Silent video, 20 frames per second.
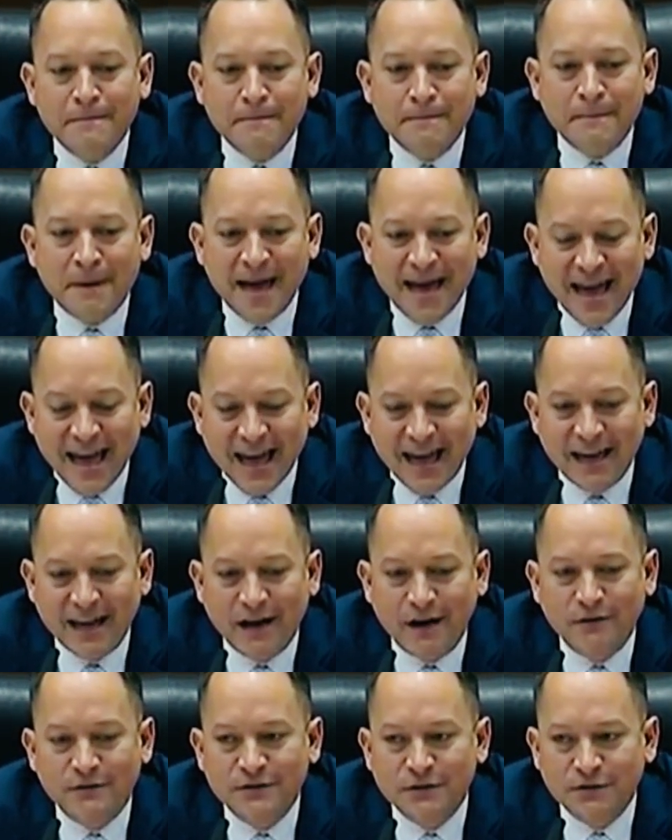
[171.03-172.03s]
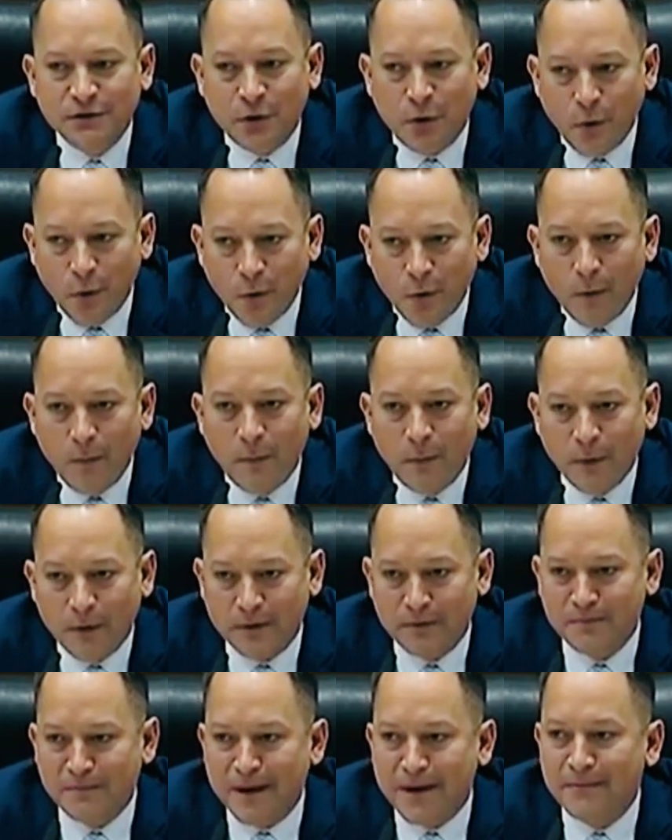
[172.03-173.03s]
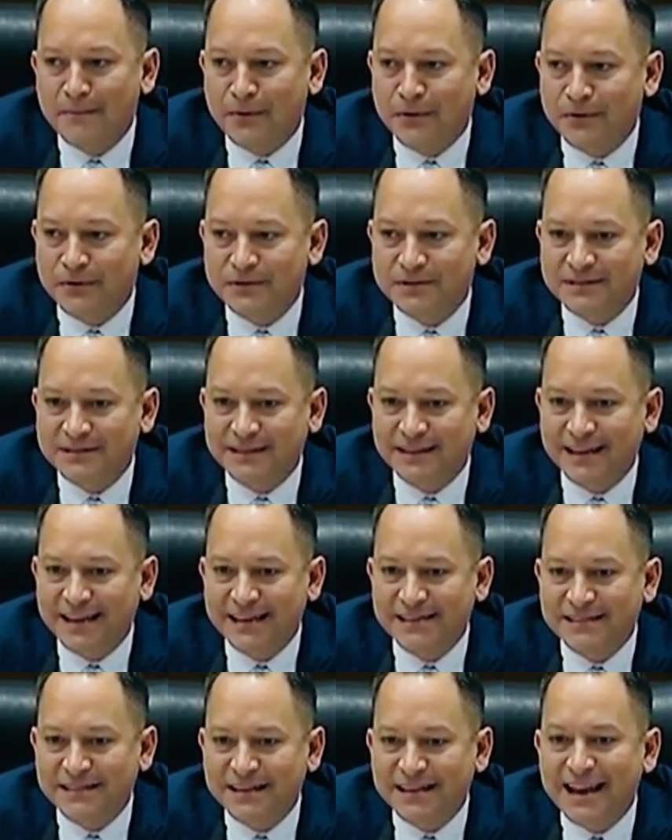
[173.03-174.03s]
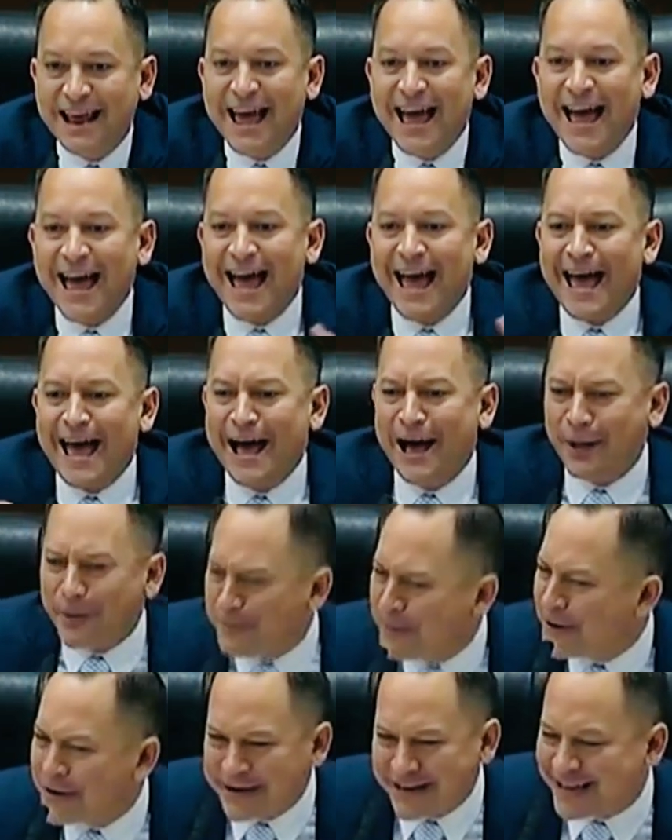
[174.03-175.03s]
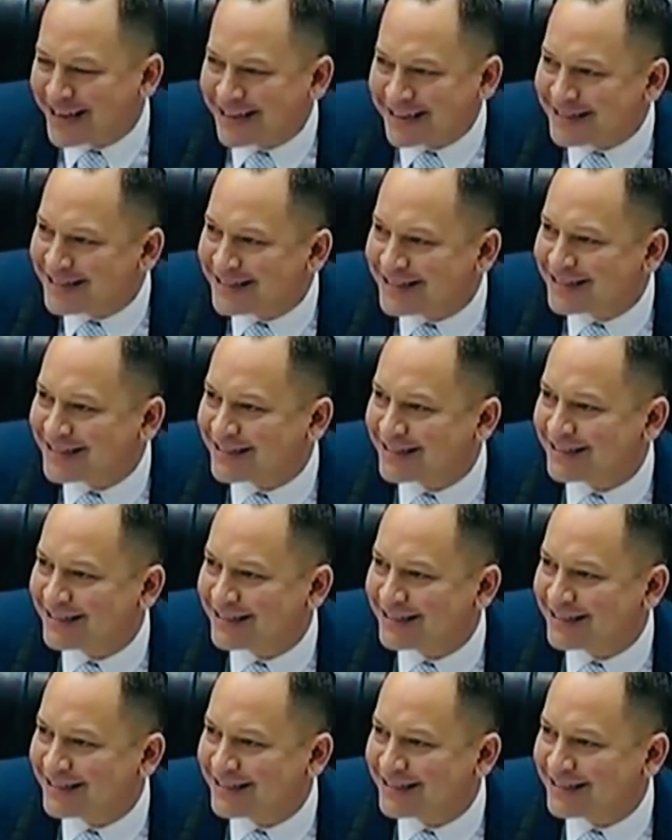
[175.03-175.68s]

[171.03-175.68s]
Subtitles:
pay of school board members is going to help our kids